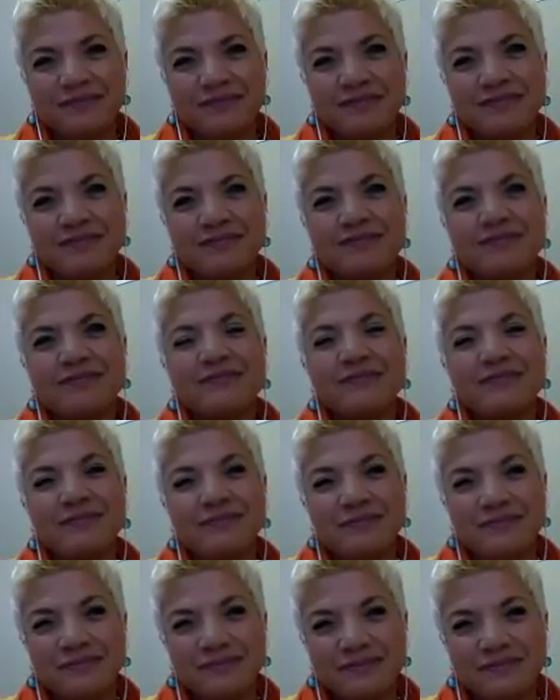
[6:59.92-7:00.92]

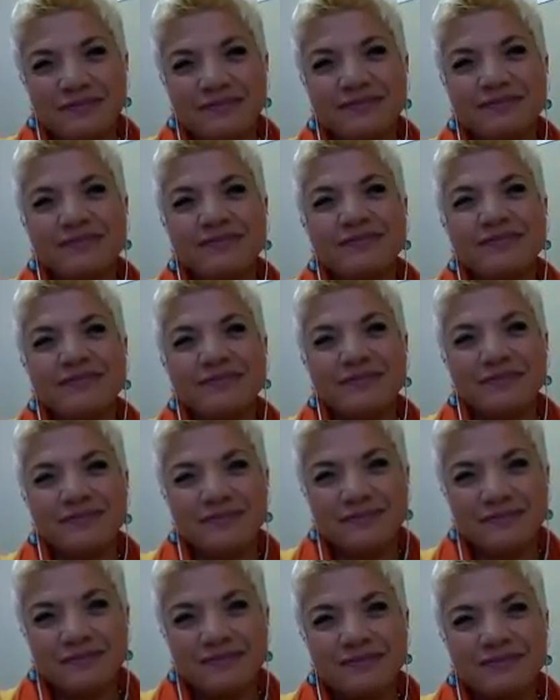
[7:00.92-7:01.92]

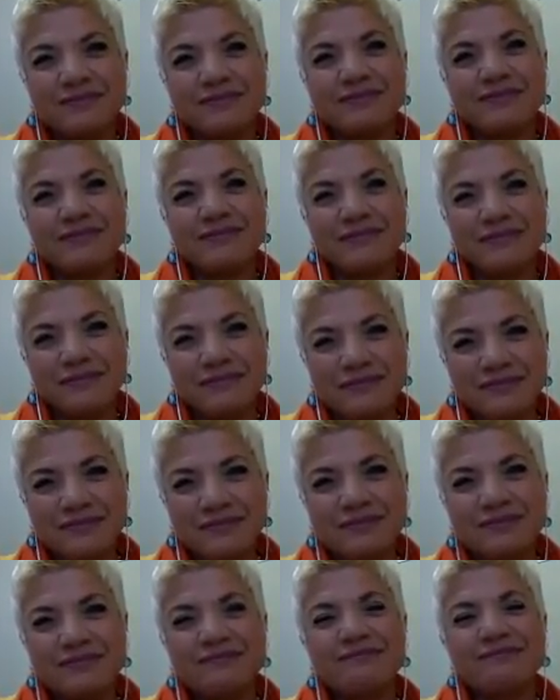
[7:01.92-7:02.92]

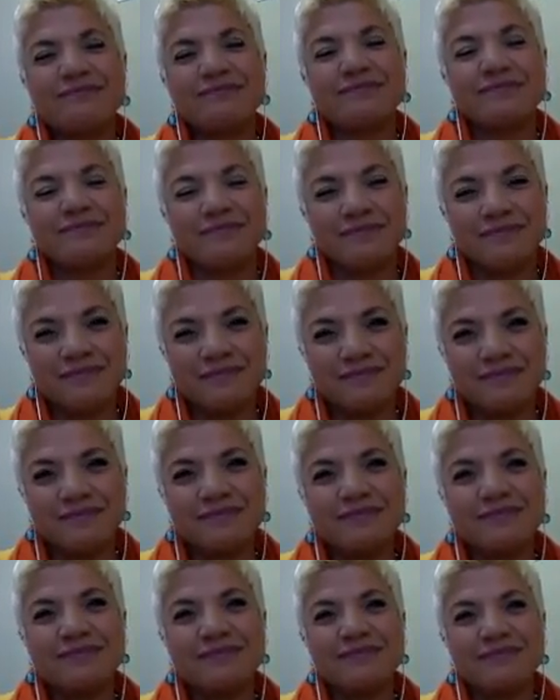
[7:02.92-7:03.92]

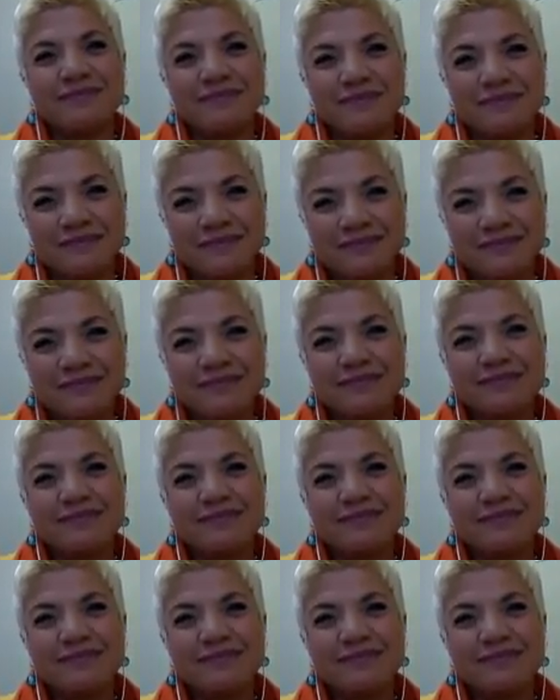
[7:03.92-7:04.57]
The person shown says nothing.